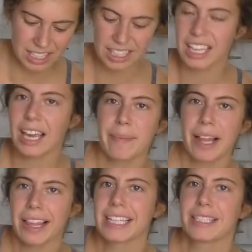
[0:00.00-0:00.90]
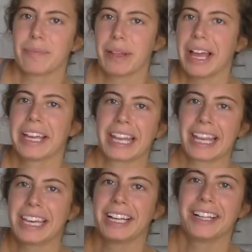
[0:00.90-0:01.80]
is the game I like to play
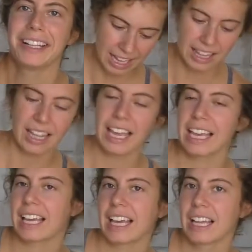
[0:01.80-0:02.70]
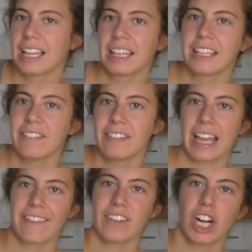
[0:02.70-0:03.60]
until I like the
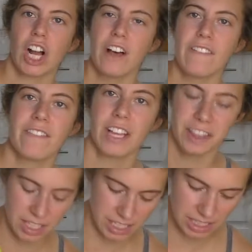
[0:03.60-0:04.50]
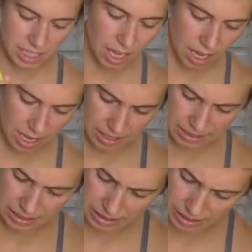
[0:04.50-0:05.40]
flavor of the
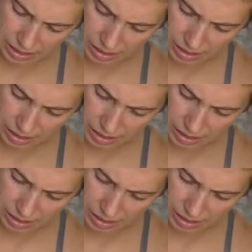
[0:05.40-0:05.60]
sauce.